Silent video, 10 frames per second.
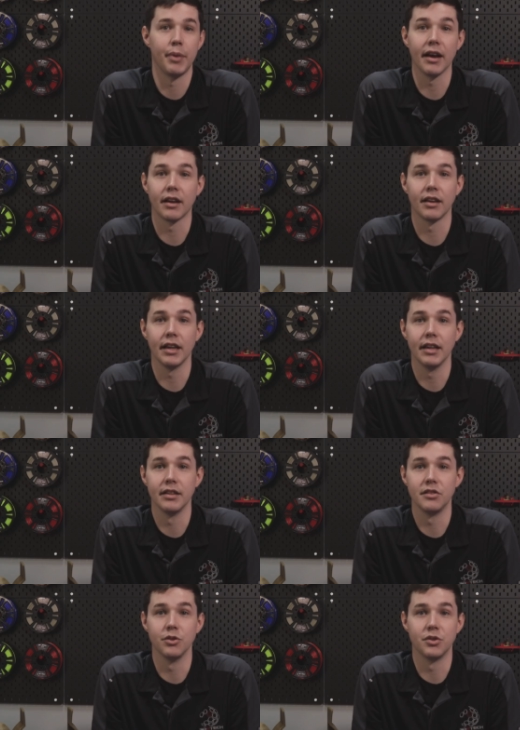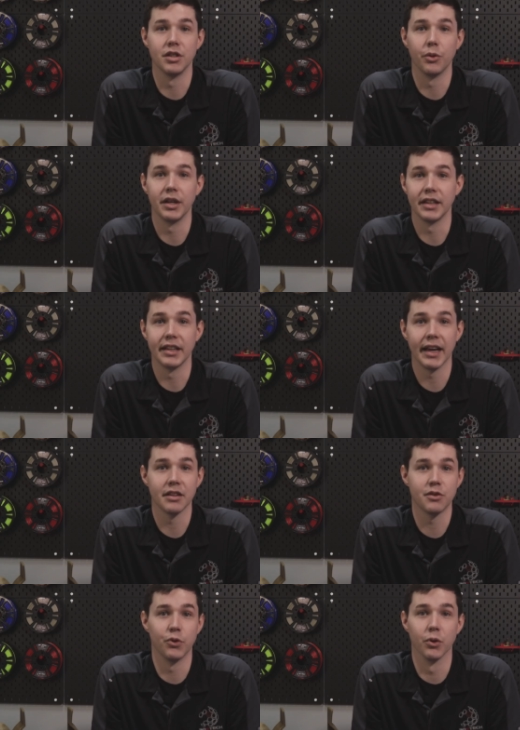PEKK is used in oil and
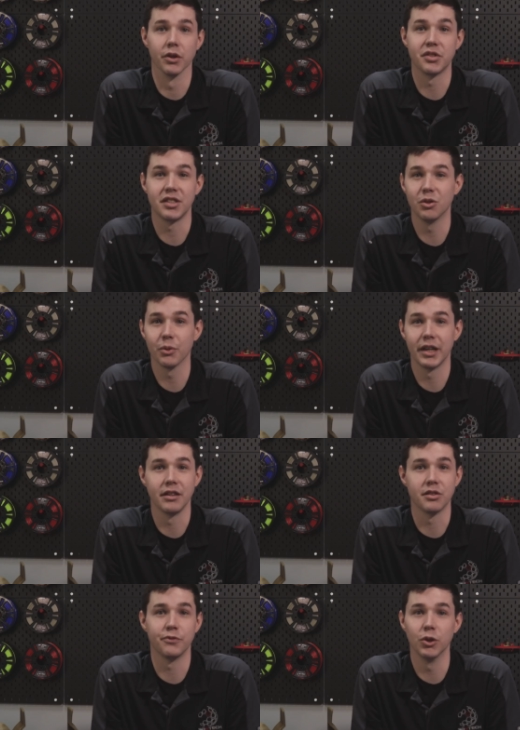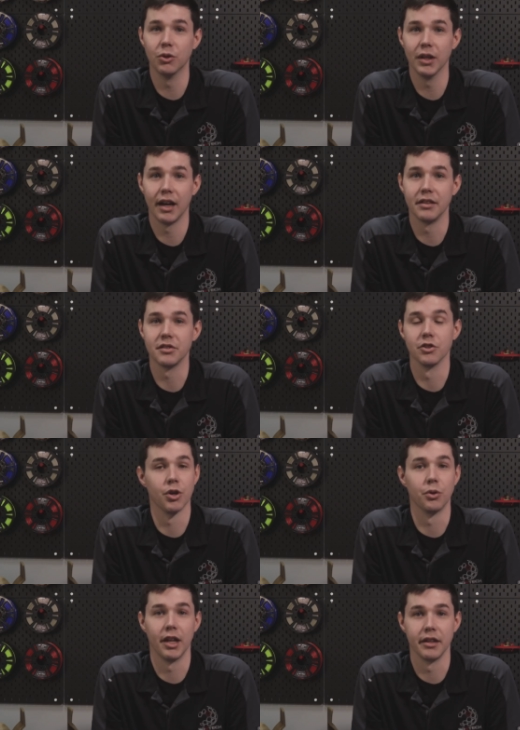gas for seal rings, flow lines, and
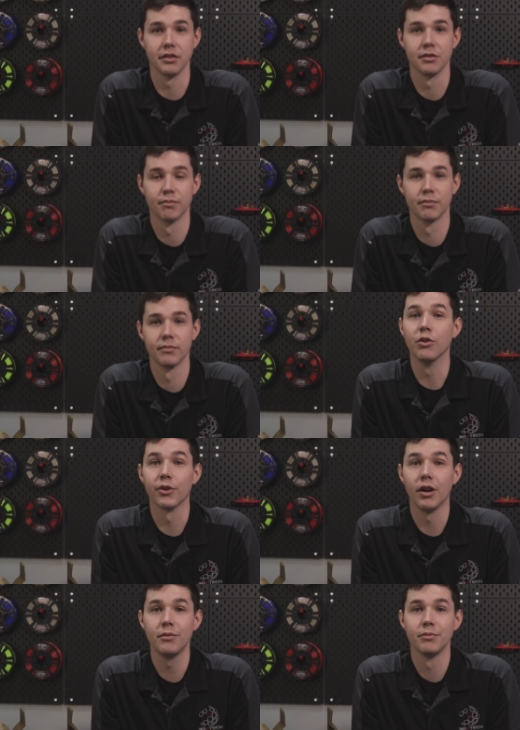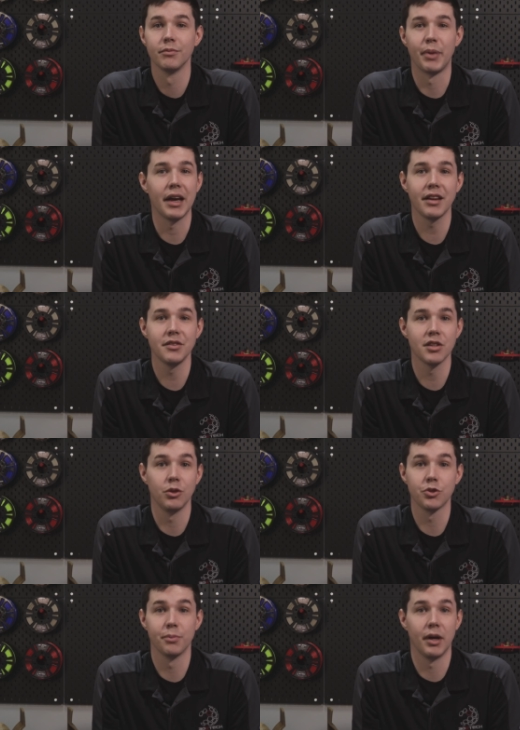choke lines. Overall, PEKK is an
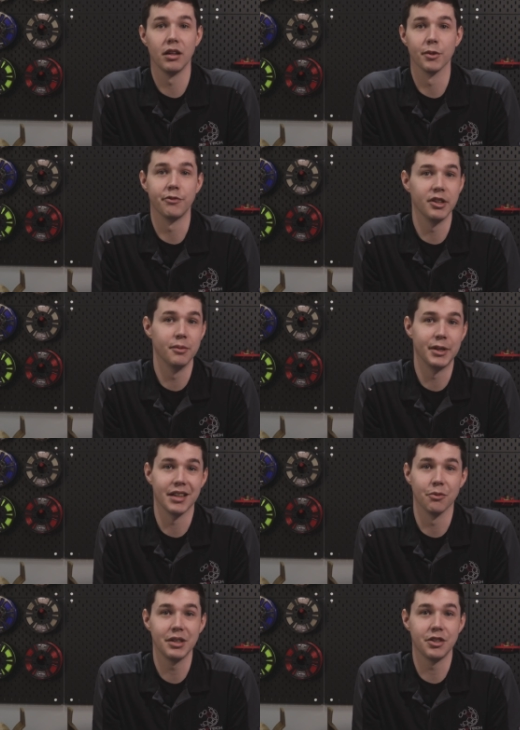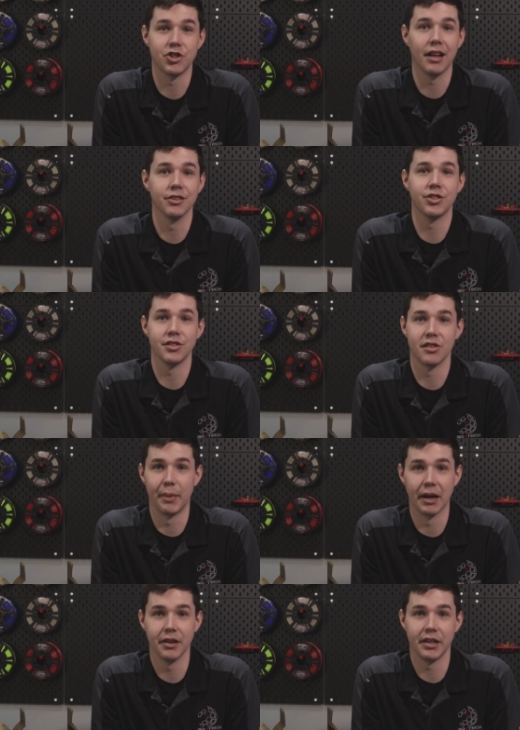ultrapolymer filament that really challenges the
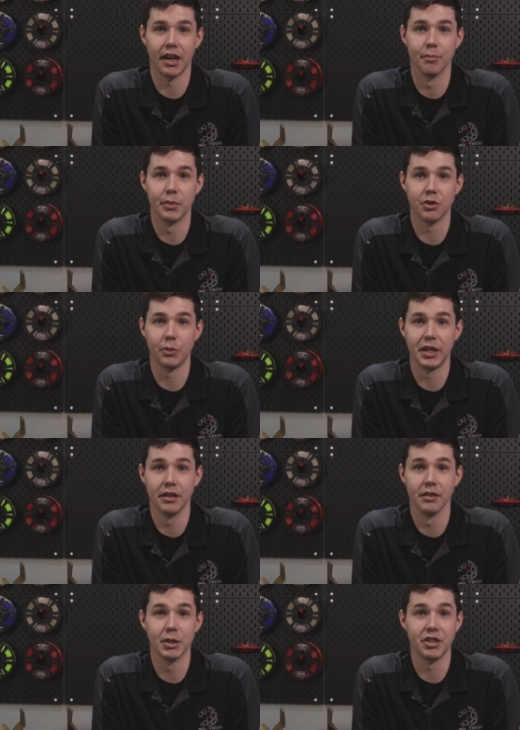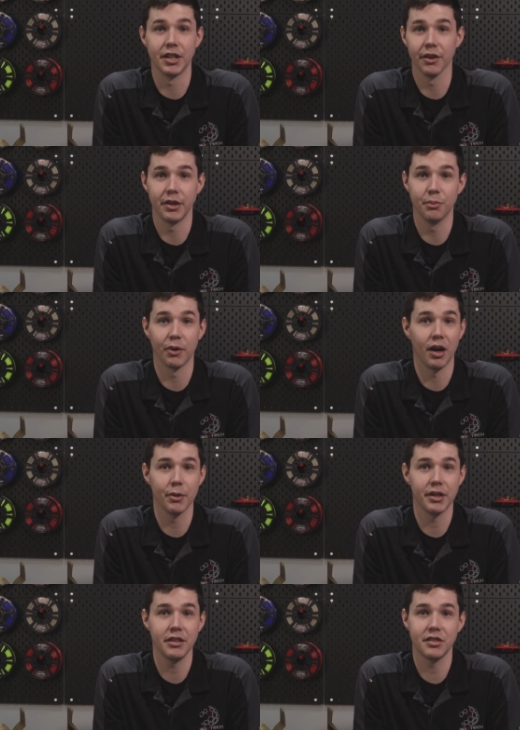paradigm between material
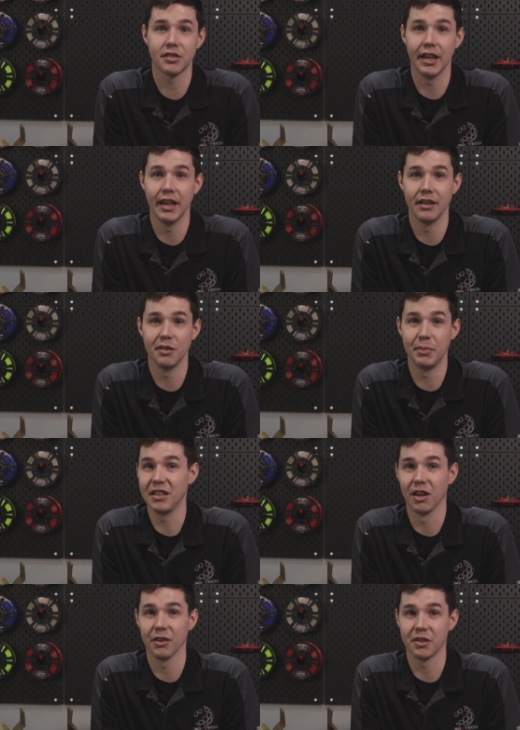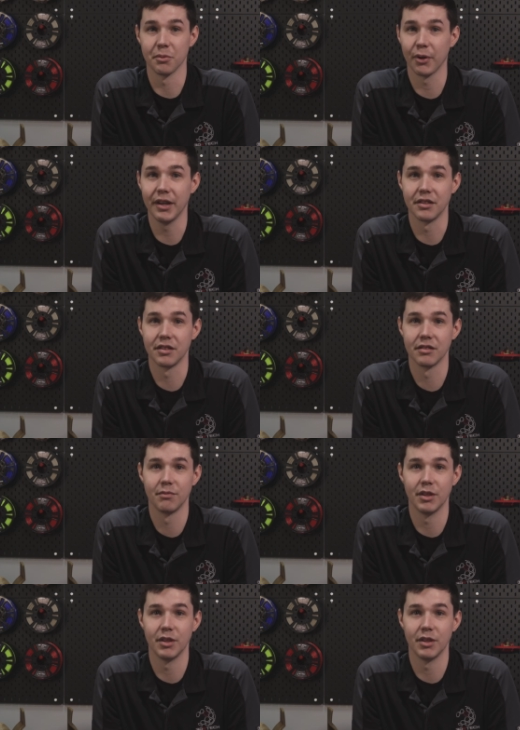properties and being hard to print.